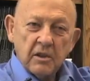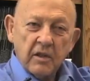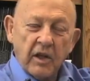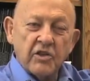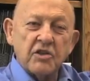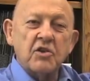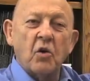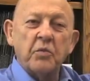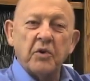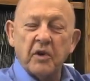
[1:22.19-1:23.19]
They just
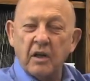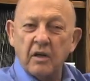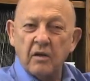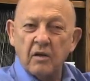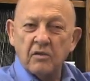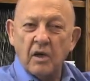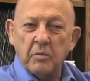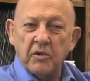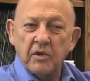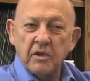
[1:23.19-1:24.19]
hope they're getting it on top
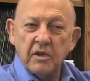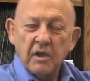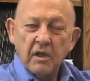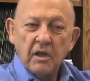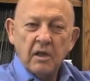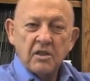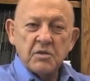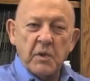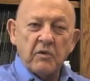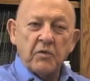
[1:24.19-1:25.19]
of the
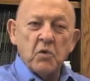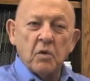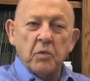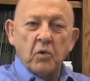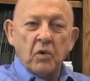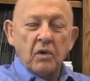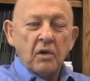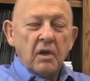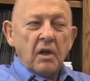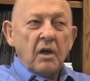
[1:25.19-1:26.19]
spent fuel pool.
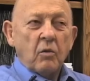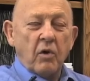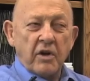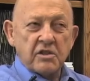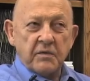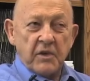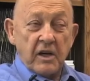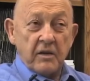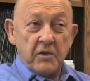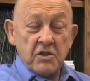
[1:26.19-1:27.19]
Whereas if they
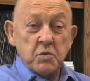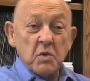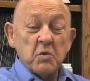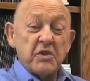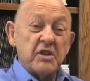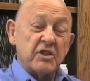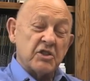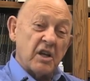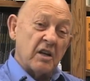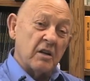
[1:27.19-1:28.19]
have this one with the
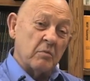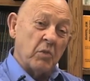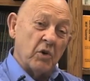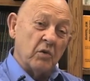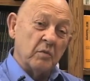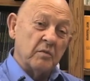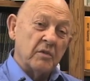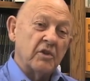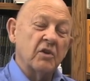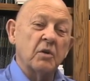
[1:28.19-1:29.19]
extended boom,
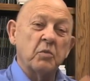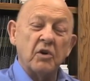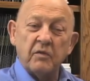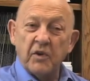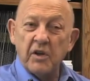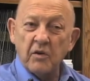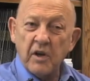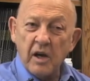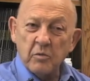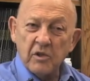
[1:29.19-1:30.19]
you could put a video
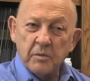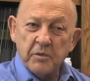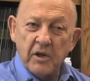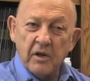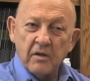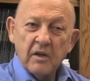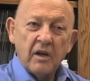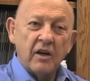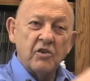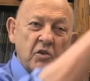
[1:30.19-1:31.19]
camera up there
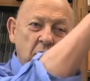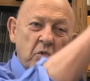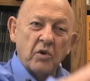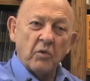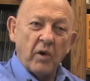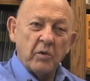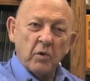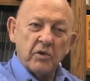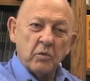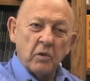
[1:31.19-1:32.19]
and you could put it right where
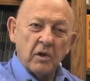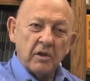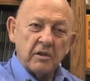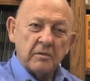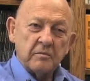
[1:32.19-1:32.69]
you want it.